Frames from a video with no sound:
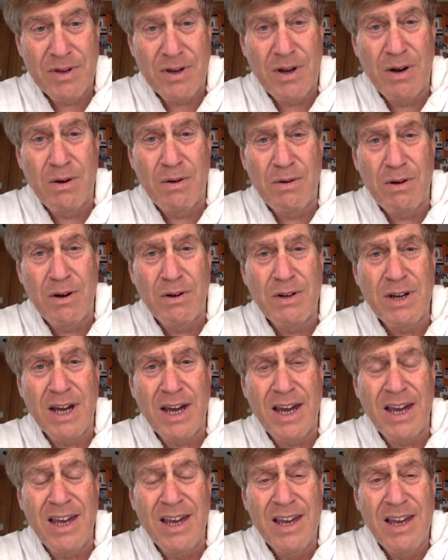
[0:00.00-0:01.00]
Oh,
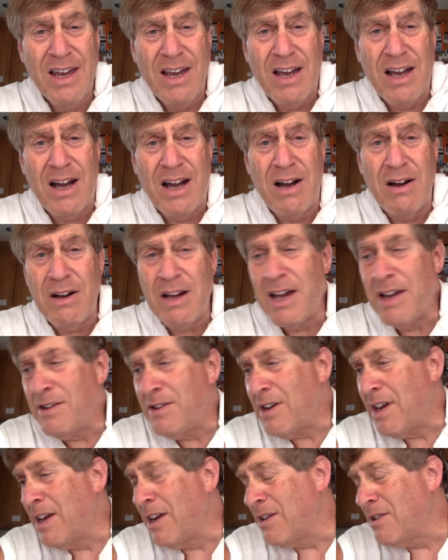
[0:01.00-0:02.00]
okay.
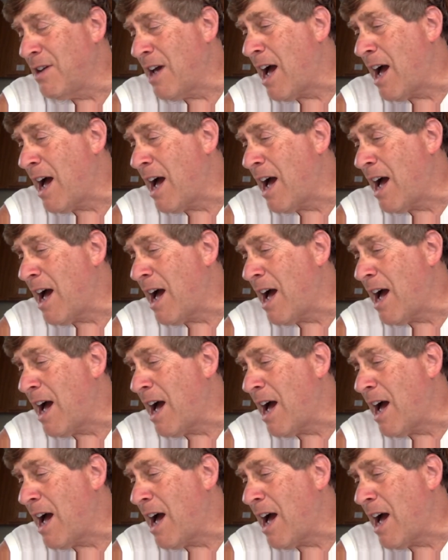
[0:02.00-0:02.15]
And